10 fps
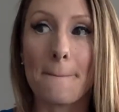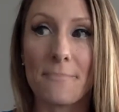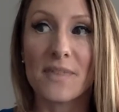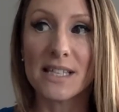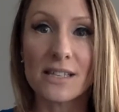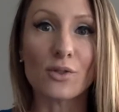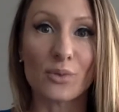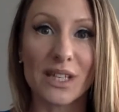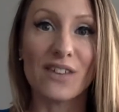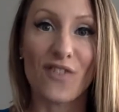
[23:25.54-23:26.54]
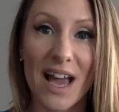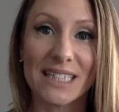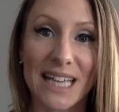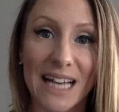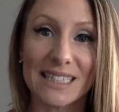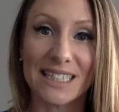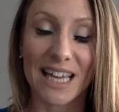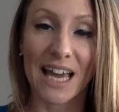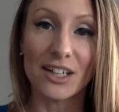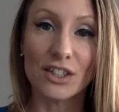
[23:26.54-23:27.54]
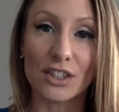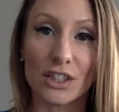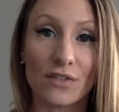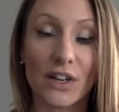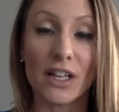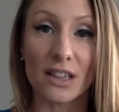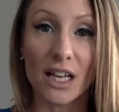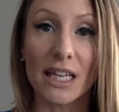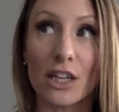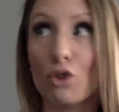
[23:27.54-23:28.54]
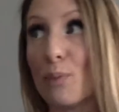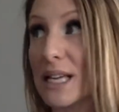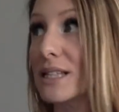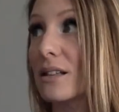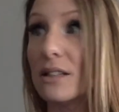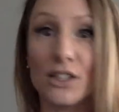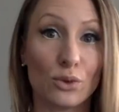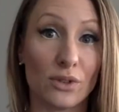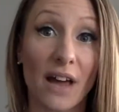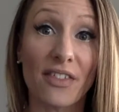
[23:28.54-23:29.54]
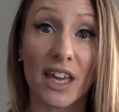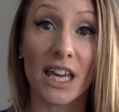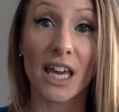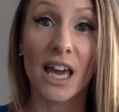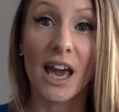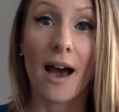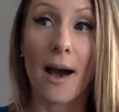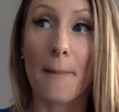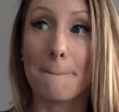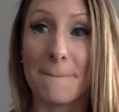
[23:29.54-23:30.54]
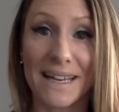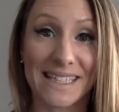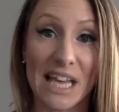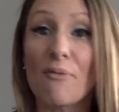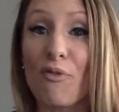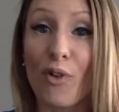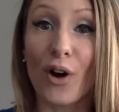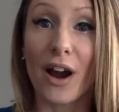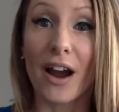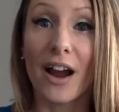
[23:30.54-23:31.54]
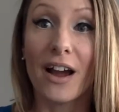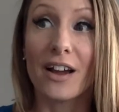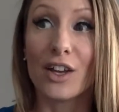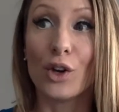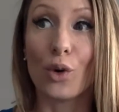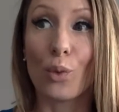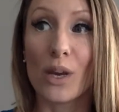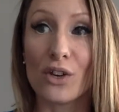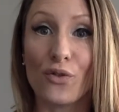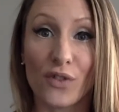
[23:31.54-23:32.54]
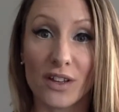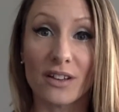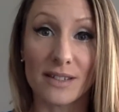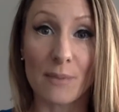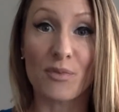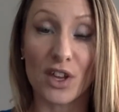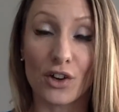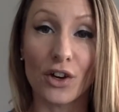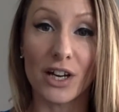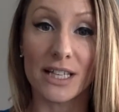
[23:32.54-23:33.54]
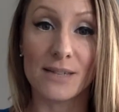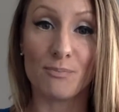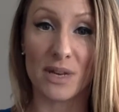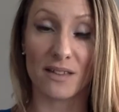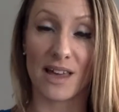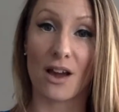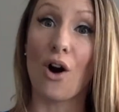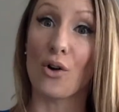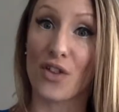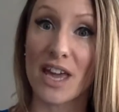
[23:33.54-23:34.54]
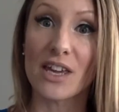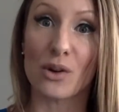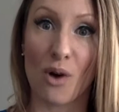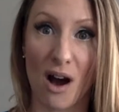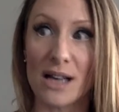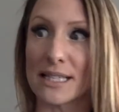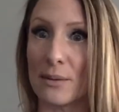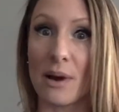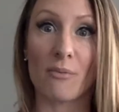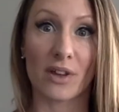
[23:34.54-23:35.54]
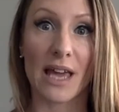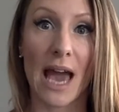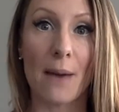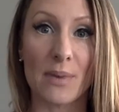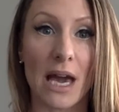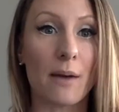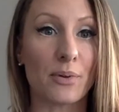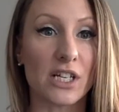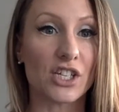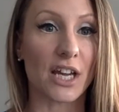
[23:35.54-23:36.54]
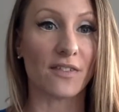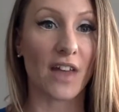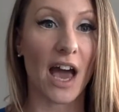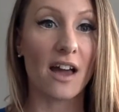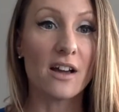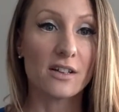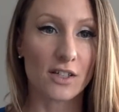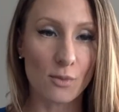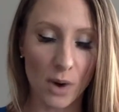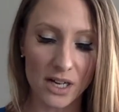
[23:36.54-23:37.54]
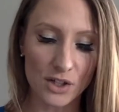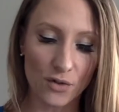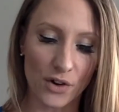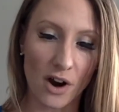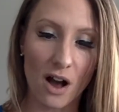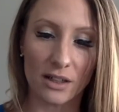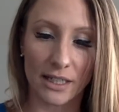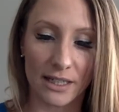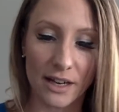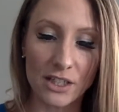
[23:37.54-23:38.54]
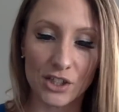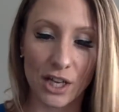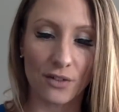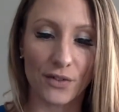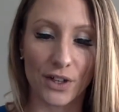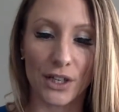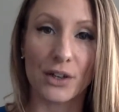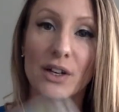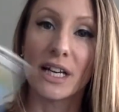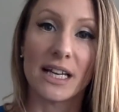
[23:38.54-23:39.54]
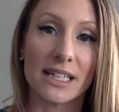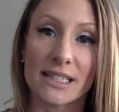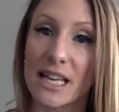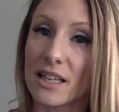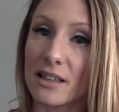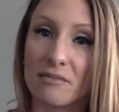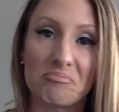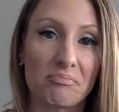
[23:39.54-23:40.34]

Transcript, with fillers: this is a really fantastic energy. You're very lucky. You basically do nothing except for, you know, when you feel something good, being like, oh, thank you. Awesome. I'm really happy. I appreciate that. So March overall in a nutshell for you is like